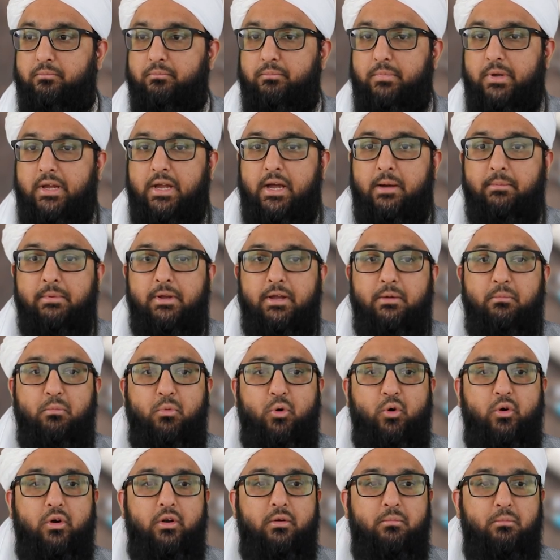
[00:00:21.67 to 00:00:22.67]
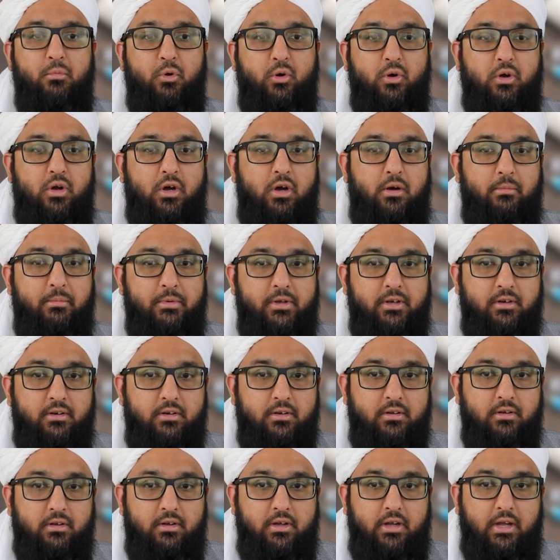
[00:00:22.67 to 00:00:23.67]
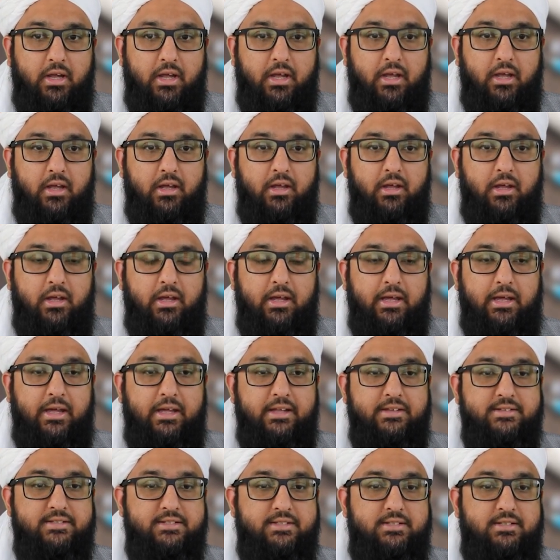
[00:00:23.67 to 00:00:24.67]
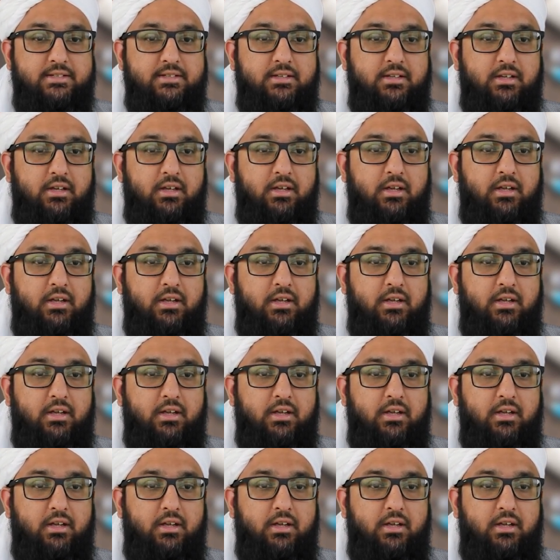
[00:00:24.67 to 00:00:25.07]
becoming more and more common as